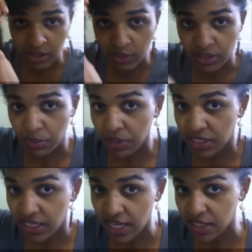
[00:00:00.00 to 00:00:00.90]
this was the piece
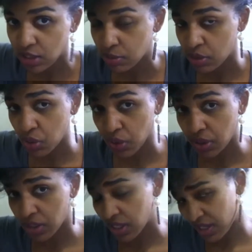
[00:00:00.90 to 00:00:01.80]
that had too much
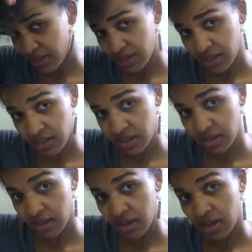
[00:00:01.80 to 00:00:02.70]
oil in it,
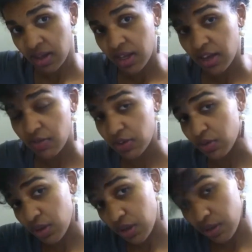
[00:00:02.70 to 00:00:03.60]
it feels
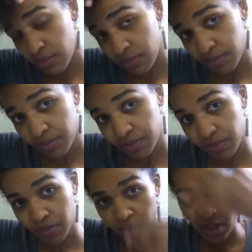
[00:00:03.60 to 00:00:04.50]
really good.
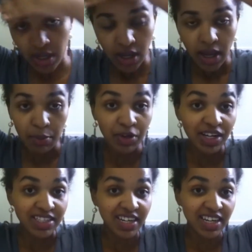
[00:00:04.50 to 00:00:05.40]
I'm pretty
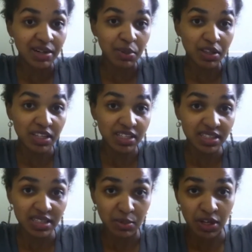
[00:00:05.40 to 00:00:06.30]
excited about this,
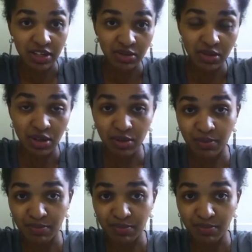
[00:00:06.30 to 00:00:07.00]
to be honest with you.